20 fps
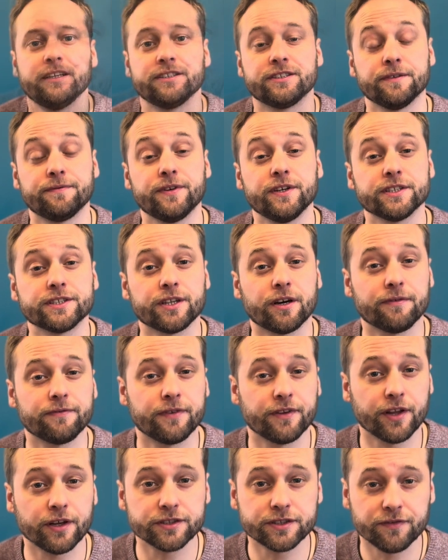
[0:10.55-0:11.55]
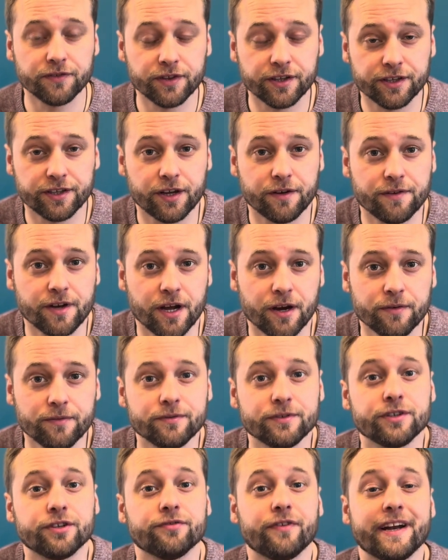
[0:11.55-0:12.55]
So first off, for those of you that don't know,
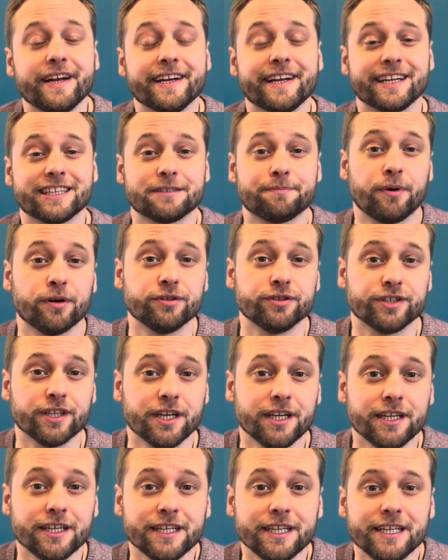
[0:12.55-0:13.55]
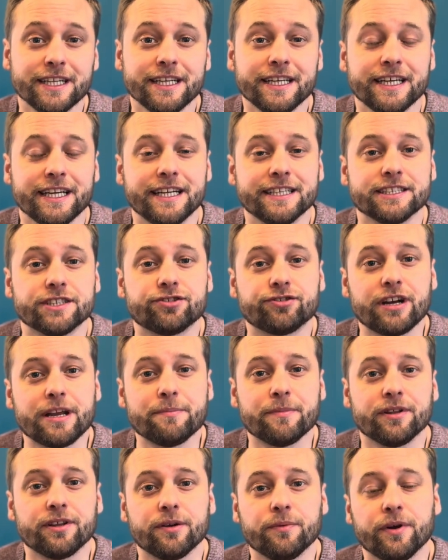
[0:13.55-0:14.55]
graded exposure is a
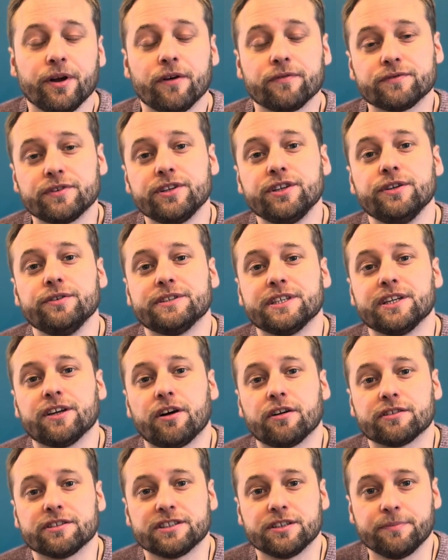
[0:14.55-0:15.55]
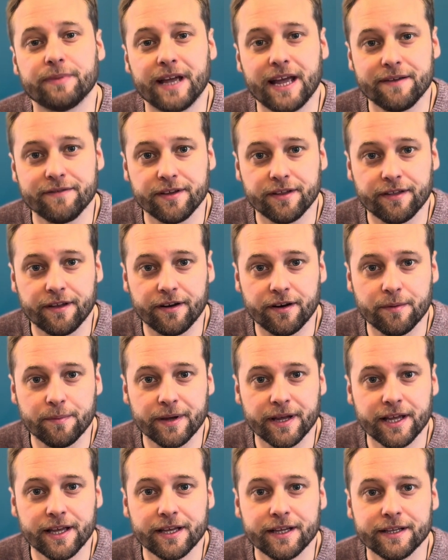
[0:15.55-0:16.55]
treatment that we often use in cognitive behavior
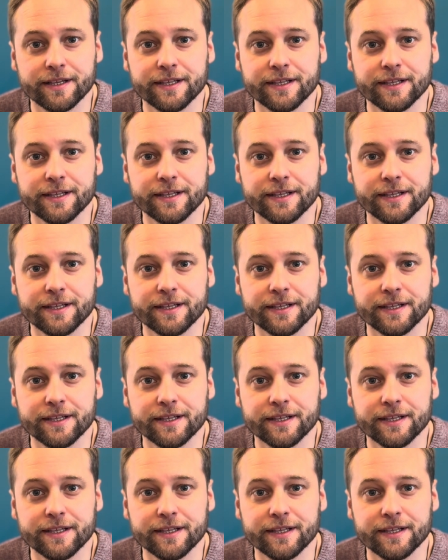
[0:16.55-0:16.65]
therapy.